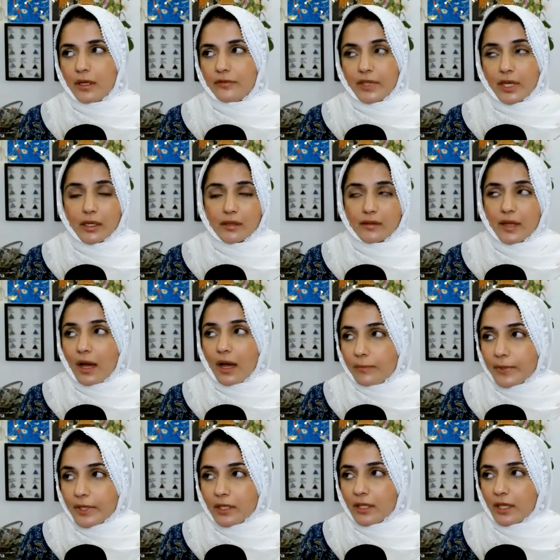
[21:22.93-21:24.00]
if that has
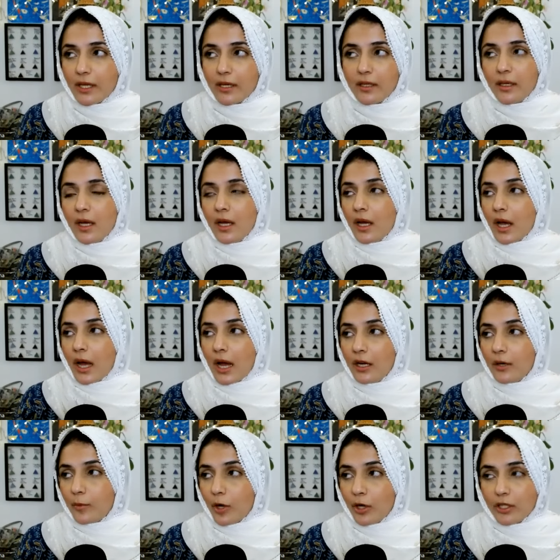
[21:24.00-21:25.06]
happened then i
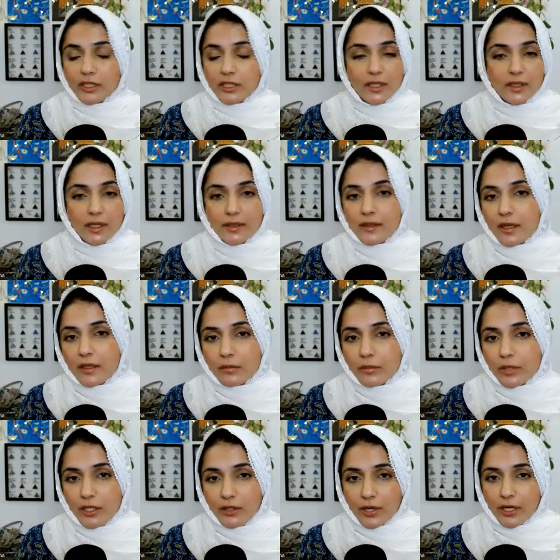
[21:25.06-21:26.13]
apologize i'll send the
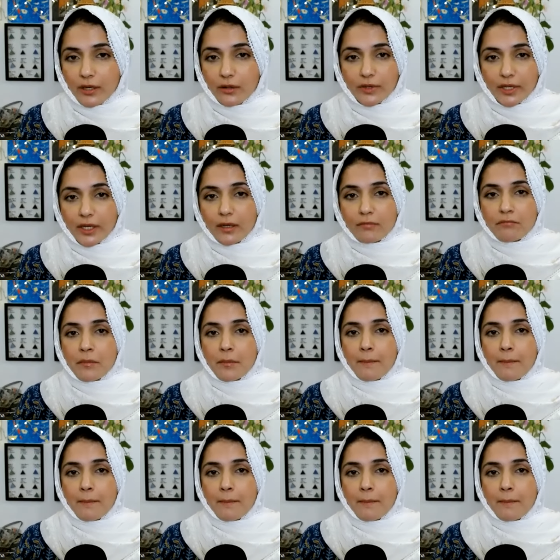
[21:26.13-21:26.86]
money right away